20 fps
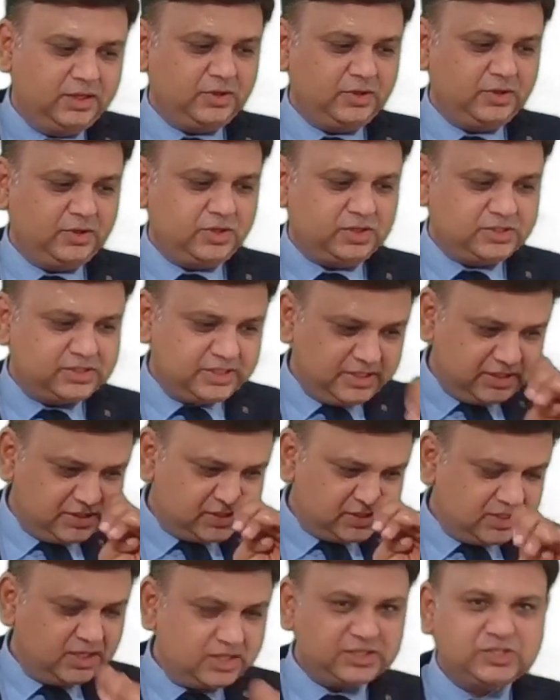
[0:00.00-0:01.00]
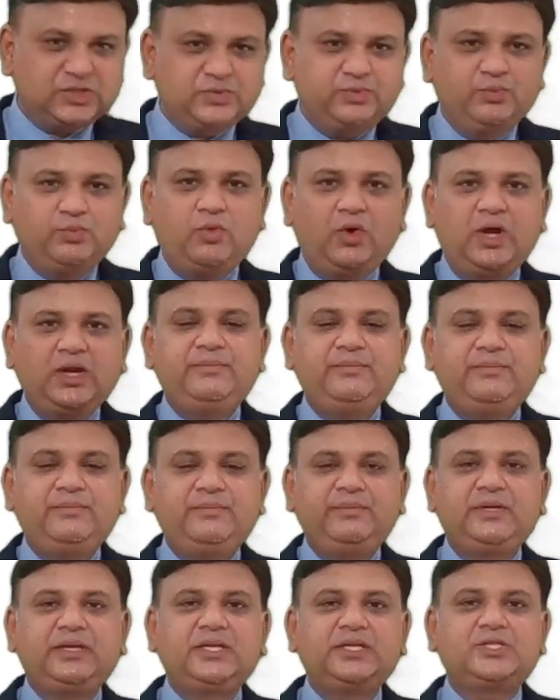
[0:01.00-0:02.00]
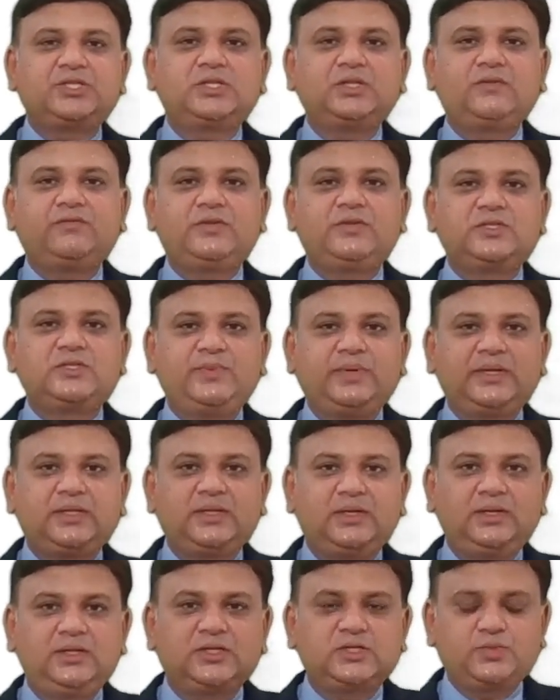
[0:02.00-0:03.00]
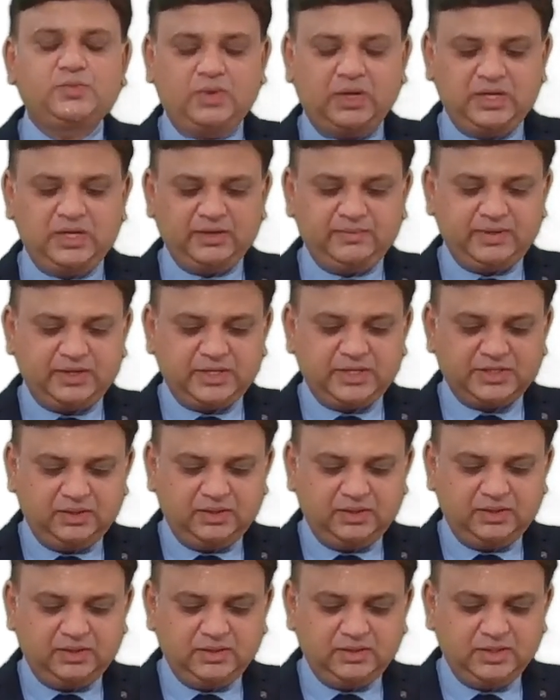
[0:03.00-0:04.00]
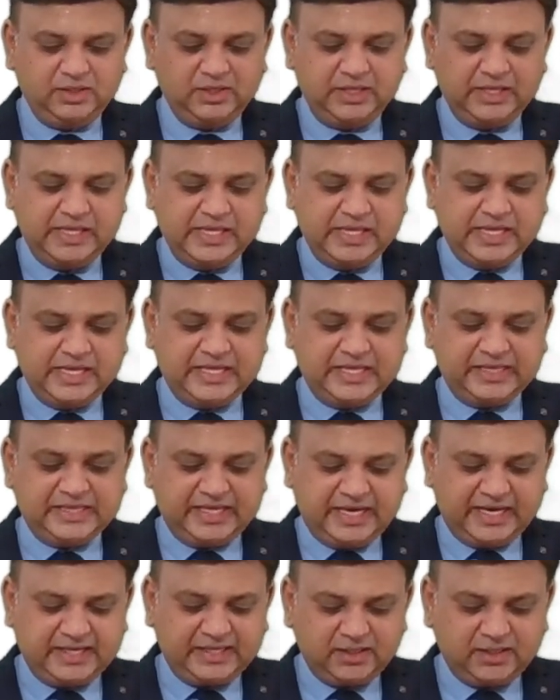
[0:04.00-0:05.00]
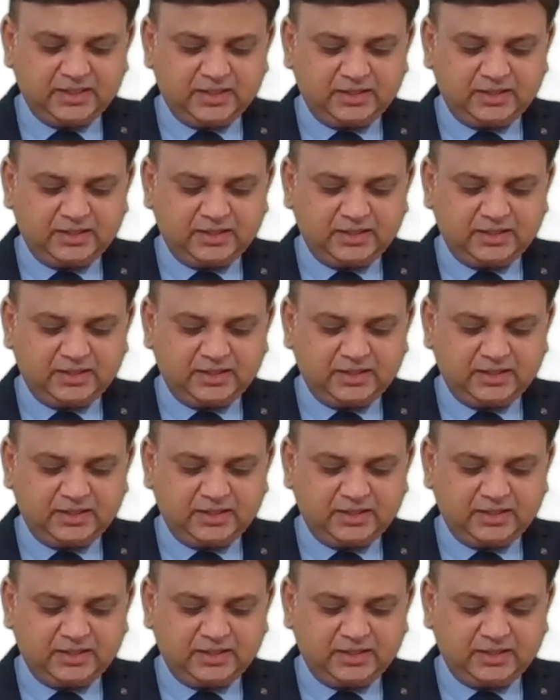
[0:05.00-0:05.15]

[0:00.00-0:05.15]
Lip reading: because there is a small limitation of this method, small limitation, that